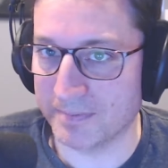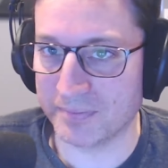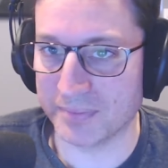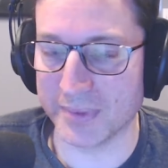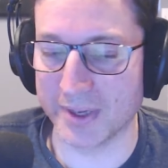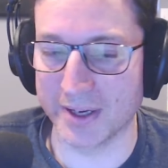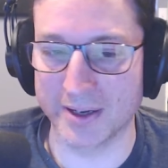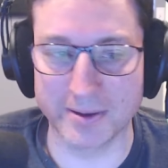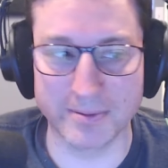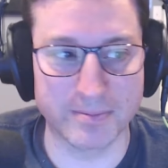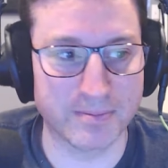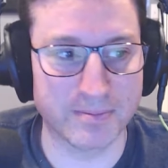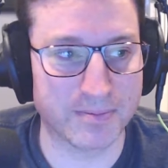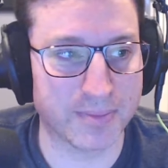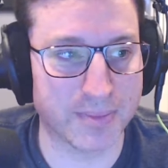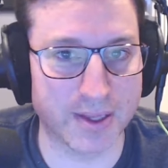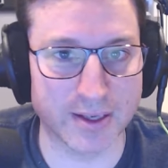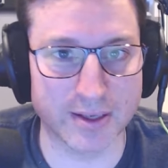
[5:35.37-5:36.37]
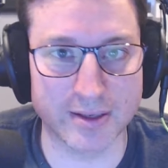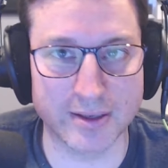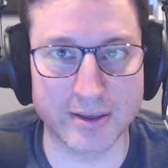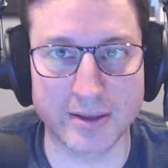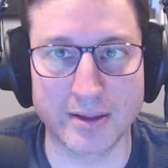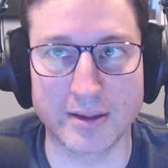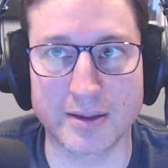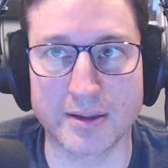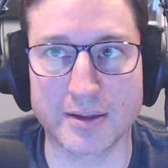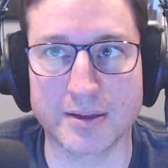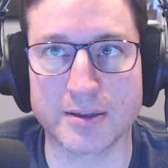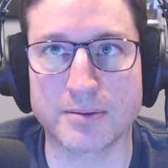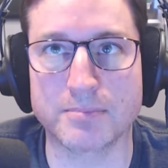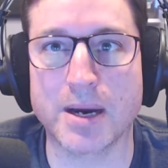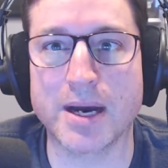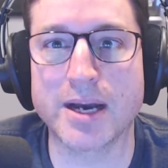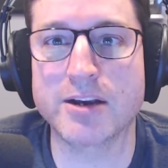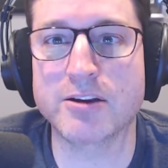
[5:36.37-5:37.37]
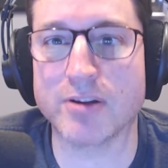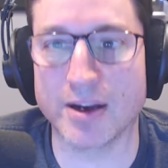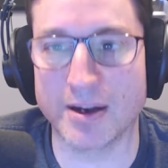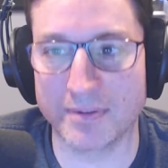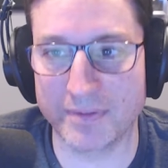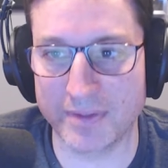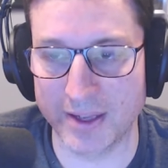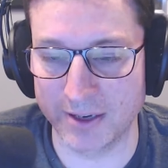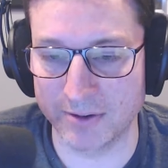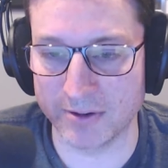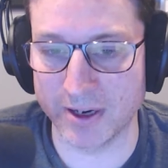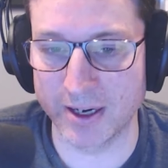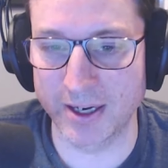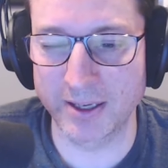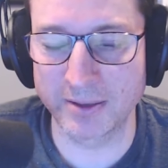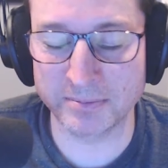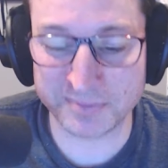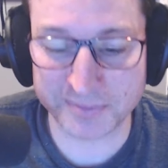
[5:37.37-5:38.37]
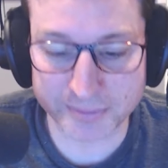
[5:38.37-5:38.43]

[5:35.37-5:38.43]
The Minecraft thing, right?